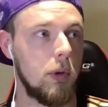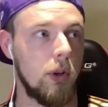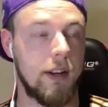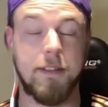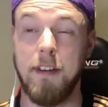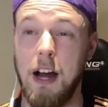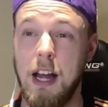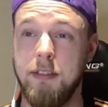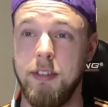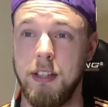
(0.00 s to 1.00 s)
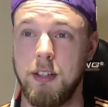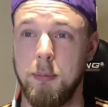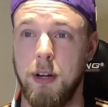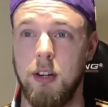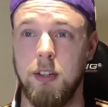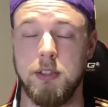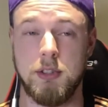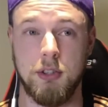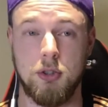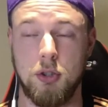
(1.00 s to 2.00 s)
we only had 5 in
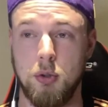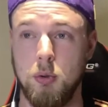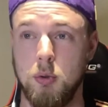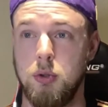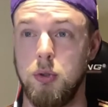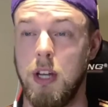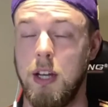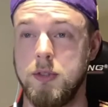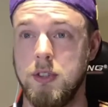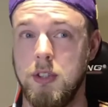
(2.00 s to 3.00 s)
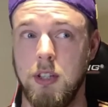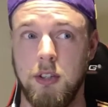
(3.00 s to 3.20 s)
comparison to 2000,